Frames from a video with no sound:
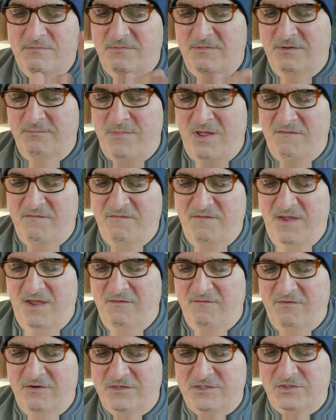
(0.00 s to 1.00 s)
my
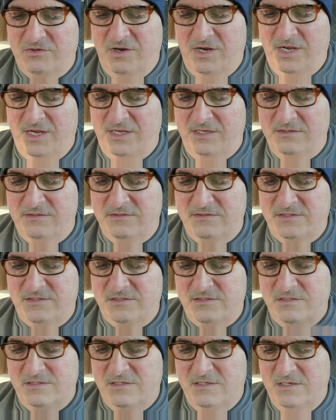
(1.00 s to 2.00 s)
favorite
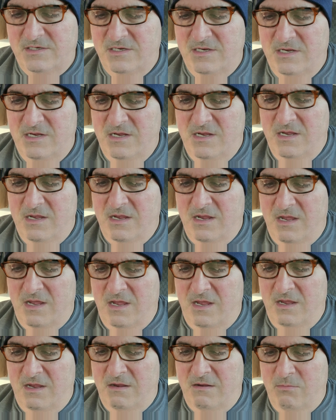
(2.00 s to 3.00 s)
trains.
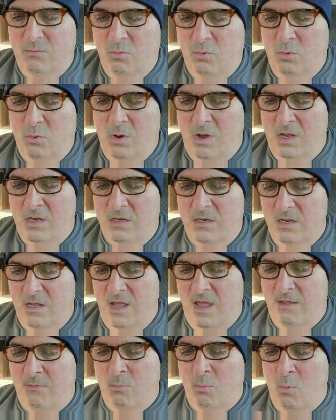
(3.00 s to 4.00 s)
What
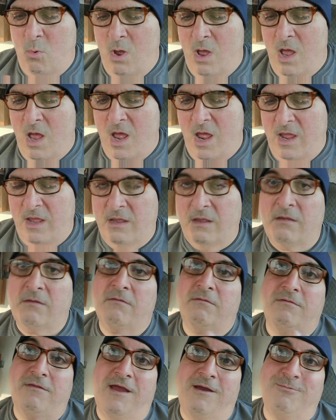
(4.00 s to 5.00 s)
and why?
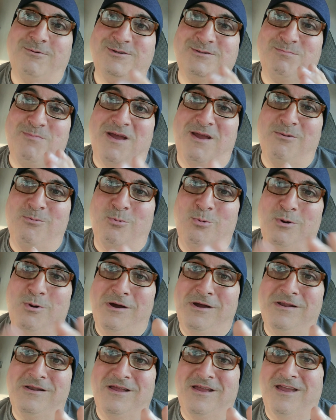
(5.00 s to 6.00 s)
That was my
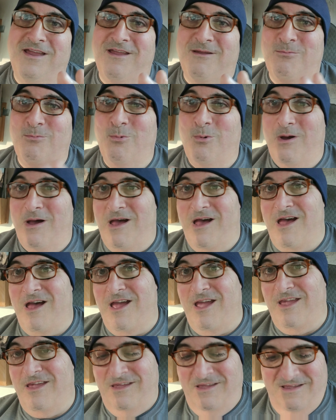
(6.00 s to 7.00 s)
what and
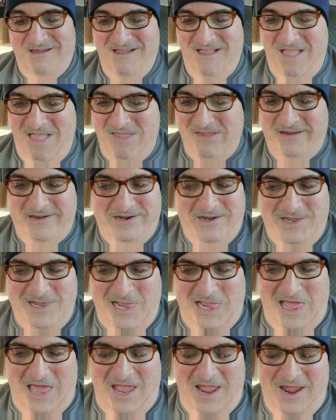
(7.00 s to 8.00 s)
why.
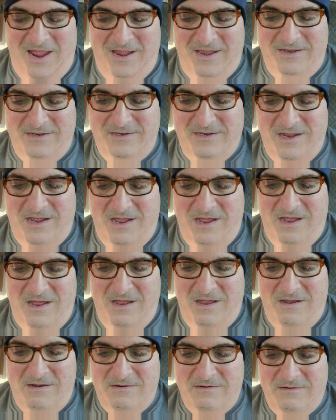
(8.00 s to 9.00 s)
And
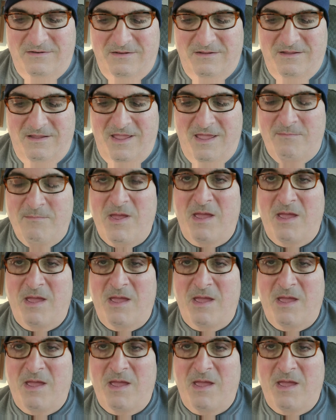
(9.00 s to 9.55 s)
am